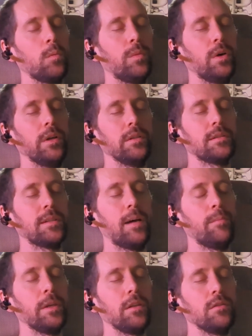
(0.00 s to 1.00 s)
But
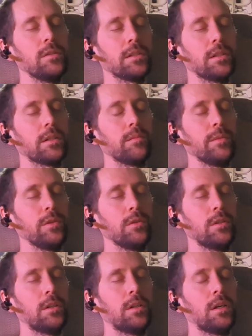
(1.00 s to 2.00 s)
stopping using a
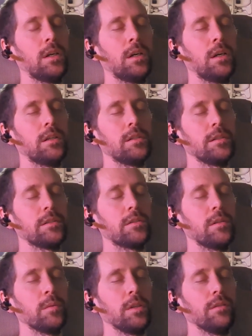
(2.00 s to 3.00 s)
computer is extremely